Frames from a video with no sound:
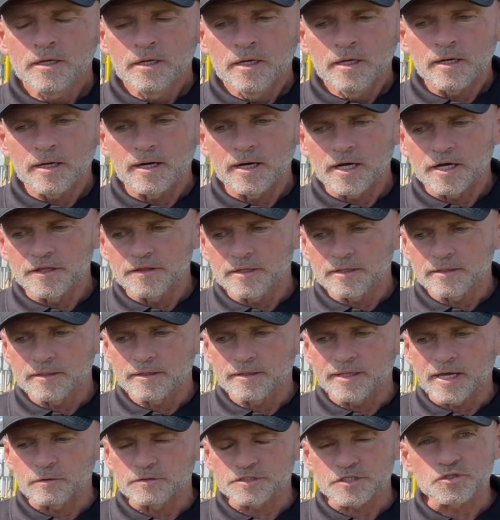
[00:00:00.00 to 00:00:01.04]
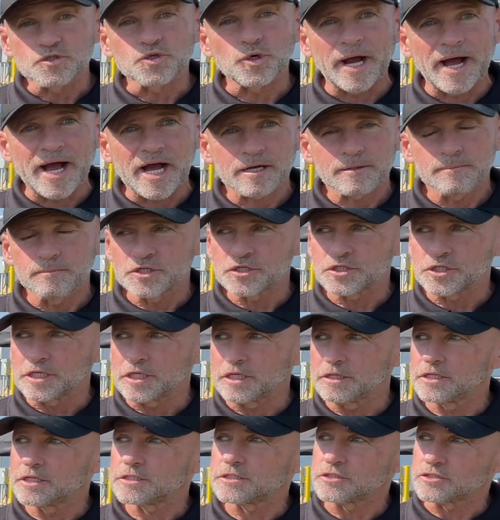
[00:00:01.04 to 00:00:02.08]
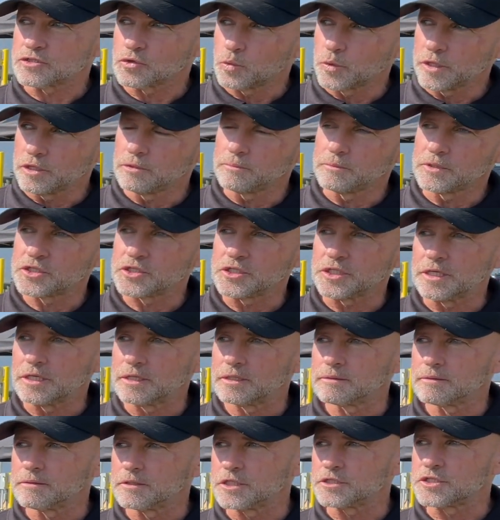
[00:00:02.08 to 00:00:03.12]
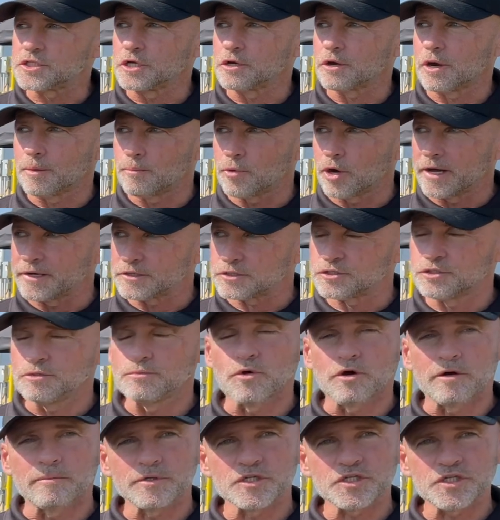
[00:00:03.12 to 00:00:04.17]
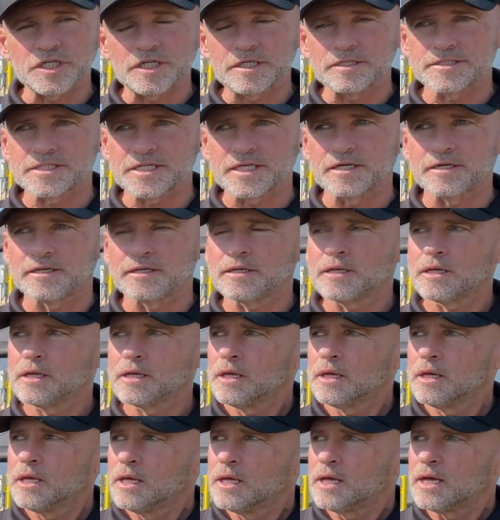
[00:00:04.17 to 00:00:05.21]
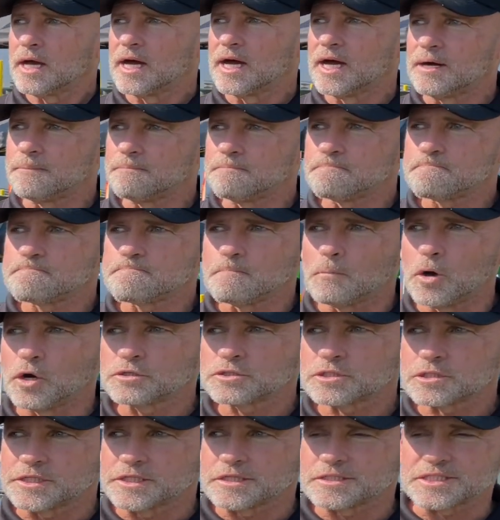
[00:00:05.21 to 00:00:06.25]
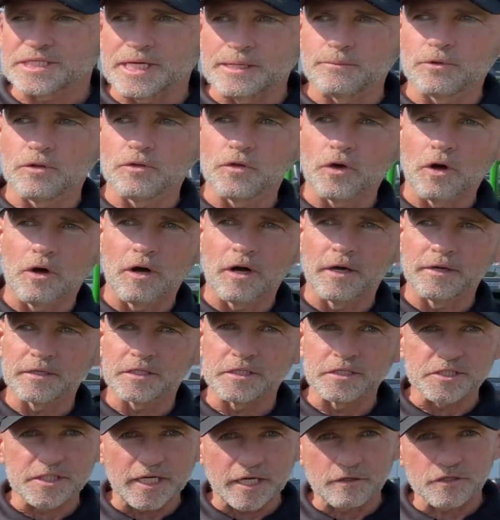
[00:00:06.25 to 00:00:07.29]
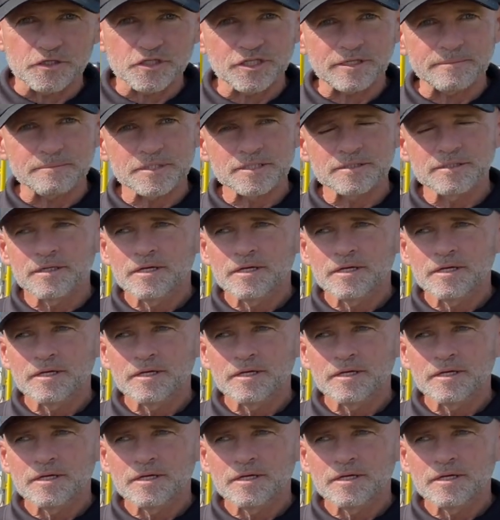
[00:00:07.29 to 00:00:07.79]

Uh, that was a track machine. This is a wheeled machine. This year I brought two more machines in, um, mostly assembled on container ships.